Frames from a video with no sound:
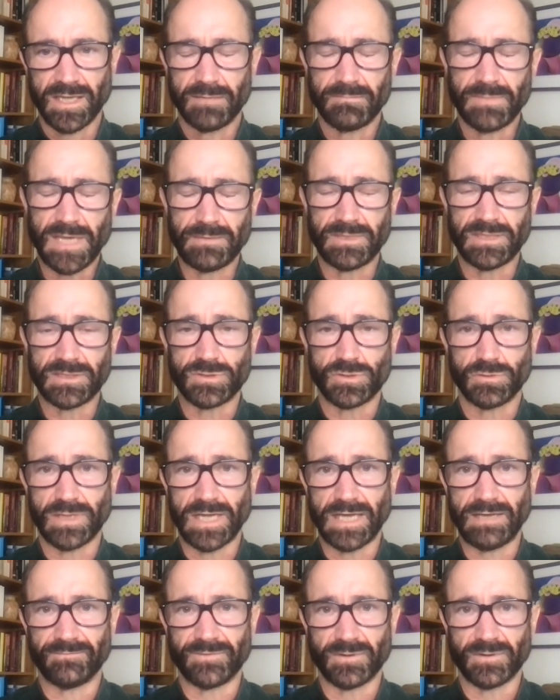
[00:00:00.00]
It may be too
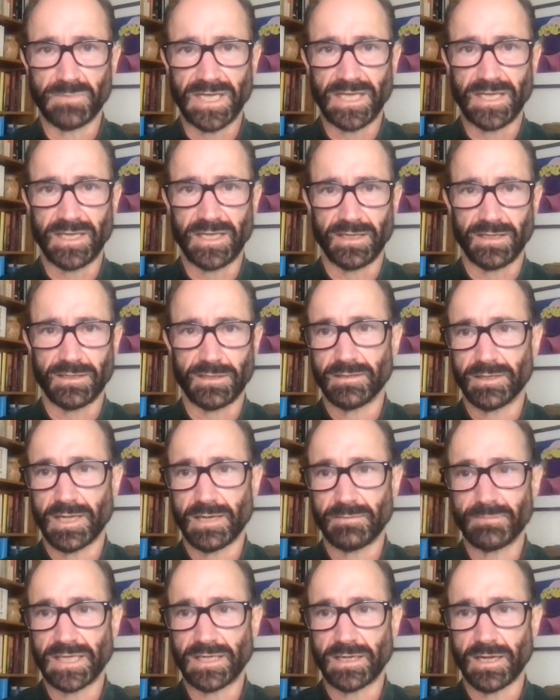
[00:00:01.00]
late for me.
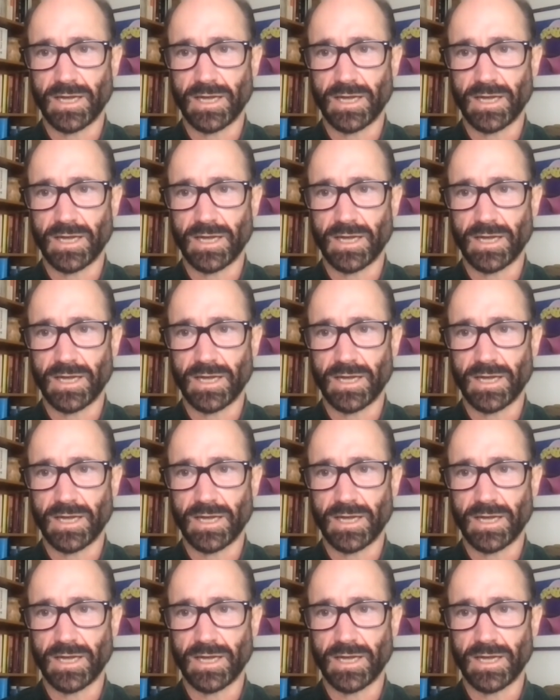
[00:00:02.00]
I may